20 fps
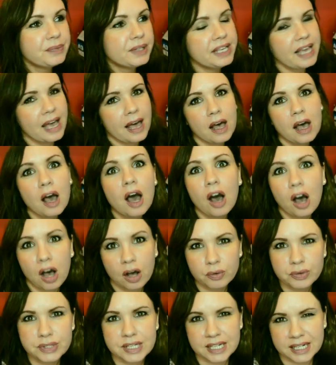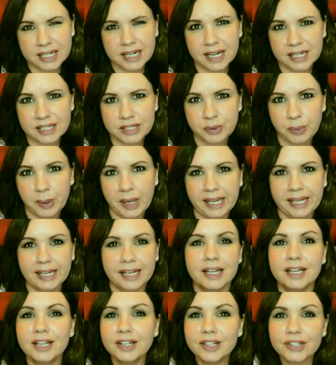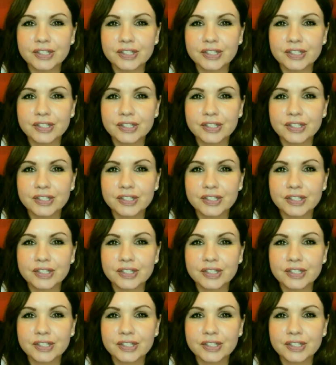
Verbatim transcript: yeah I'll see you next week